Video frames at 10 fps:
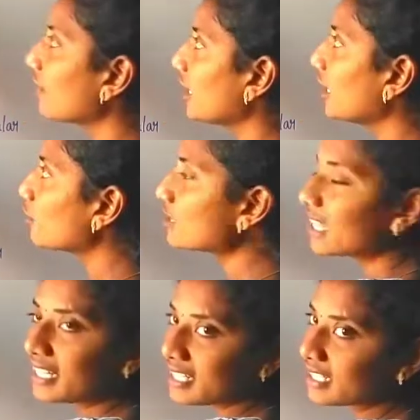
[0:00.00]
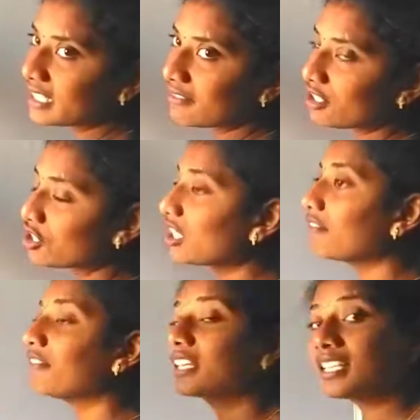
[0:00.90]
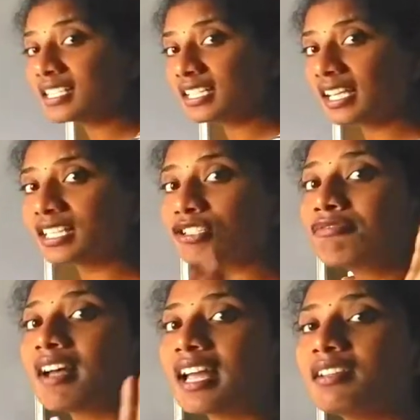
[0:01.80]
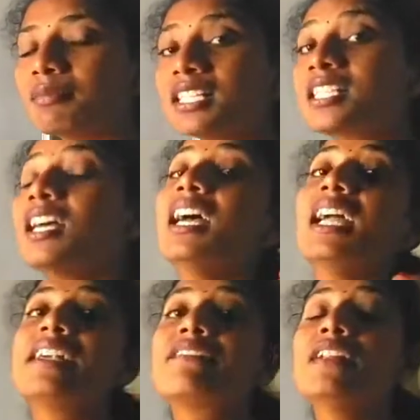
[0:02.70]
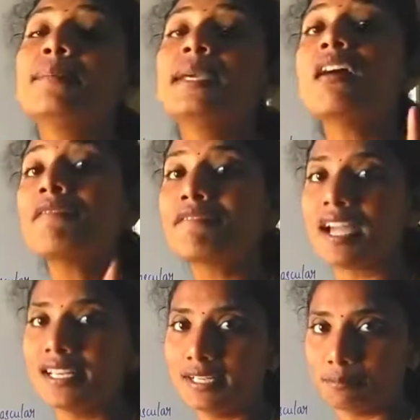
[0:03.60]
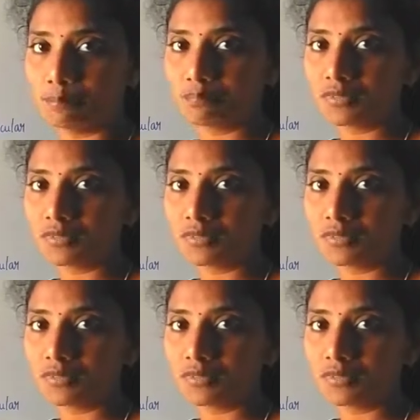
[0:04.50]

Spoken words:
we need to say it as a division. If it is in case of animals, it will be a phylum.